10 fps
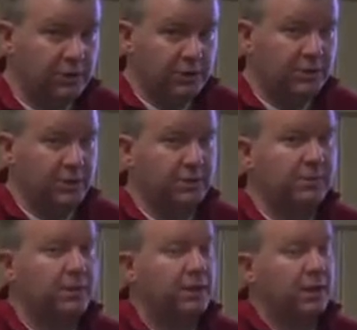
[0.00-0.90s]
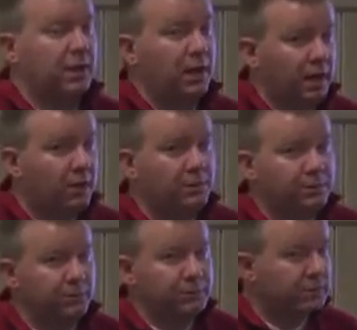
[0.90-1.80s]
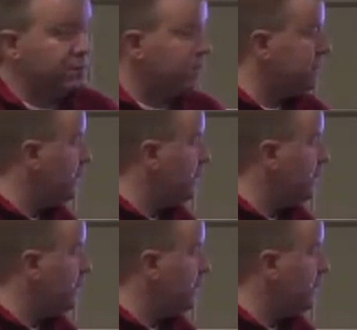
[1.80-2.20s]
edition of the book. I hope the 4th edition is the